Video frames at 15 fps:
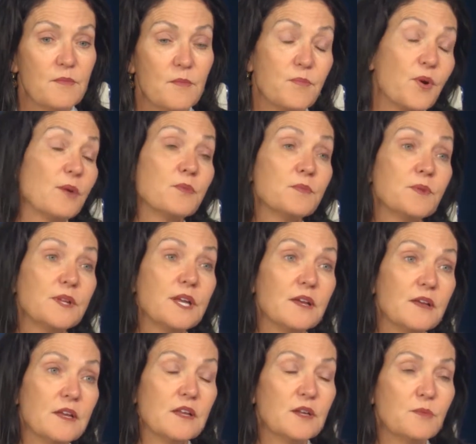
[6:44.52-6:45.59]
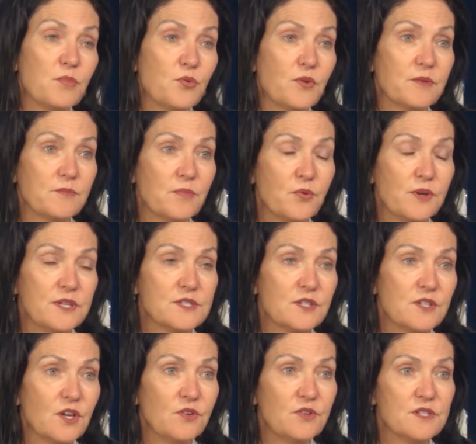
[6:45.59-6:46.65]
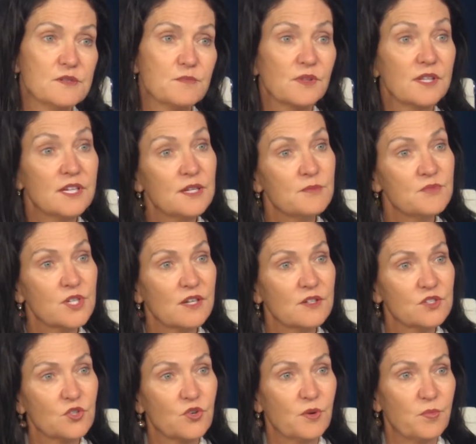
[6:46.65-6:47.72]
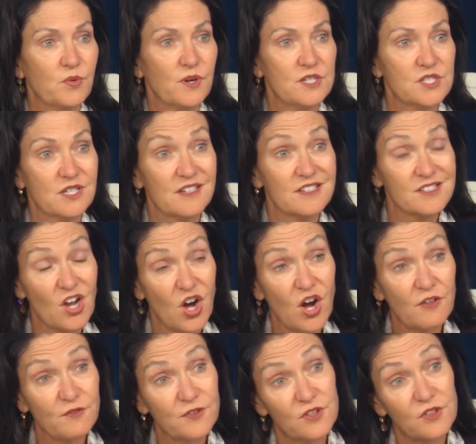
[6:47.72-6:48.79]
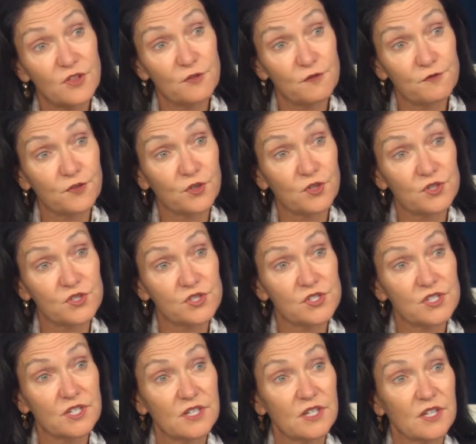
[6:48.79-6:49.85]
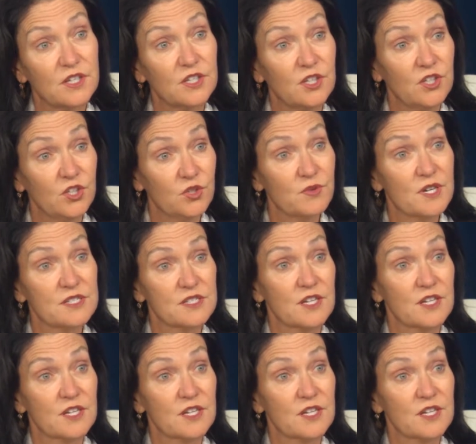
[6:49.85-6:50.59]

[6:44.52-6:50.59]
Probably an important point to note is Millennium Challenge Corporation is often the first U.S.